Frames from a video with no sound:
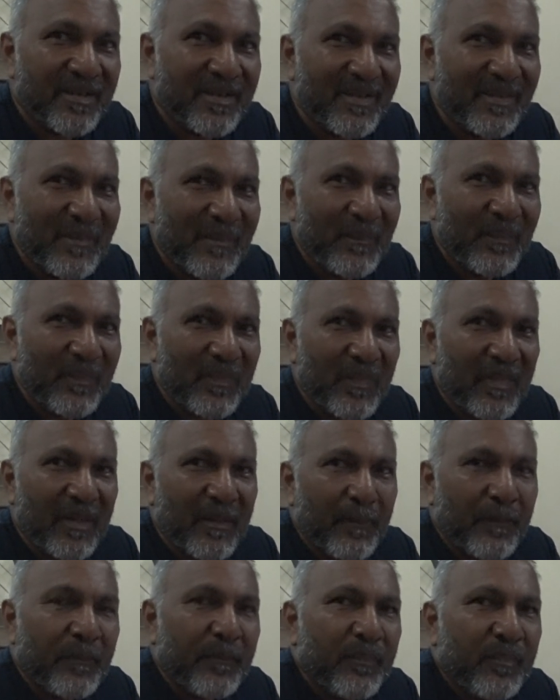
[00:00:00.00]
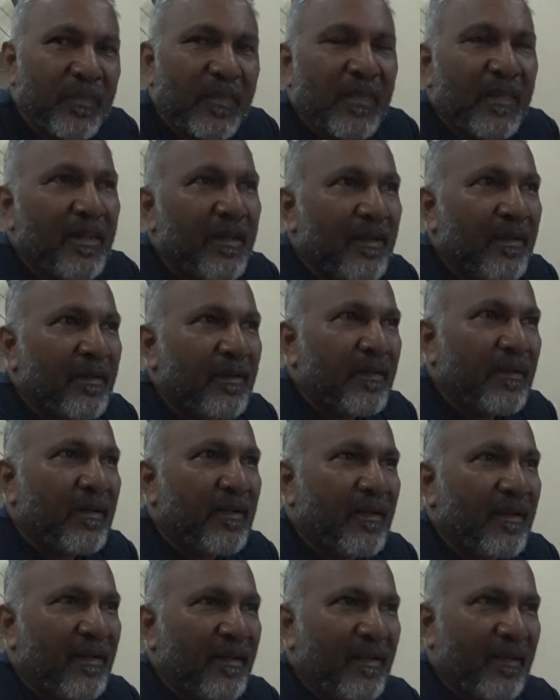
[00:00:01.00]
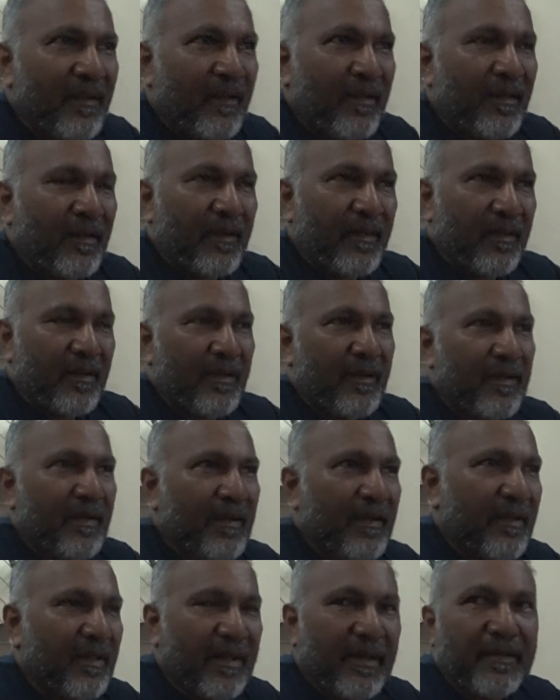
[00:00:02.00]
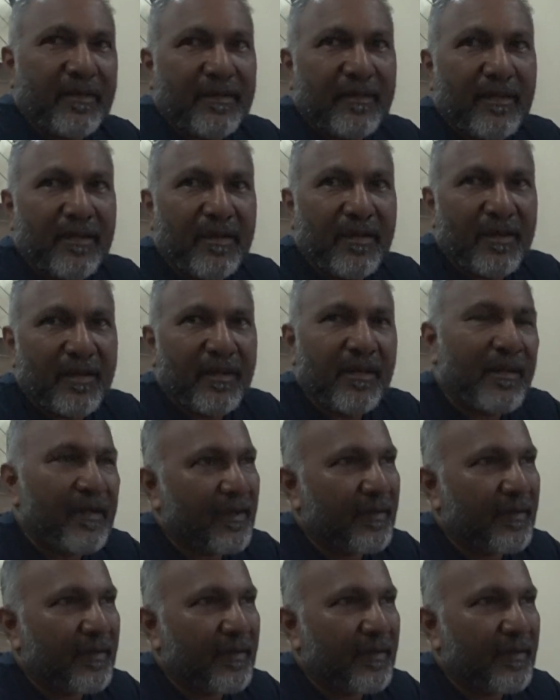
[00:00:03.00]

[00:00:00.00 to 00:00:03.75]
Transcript: Goans made their name in music, and we are losing it. We take it for granted. No?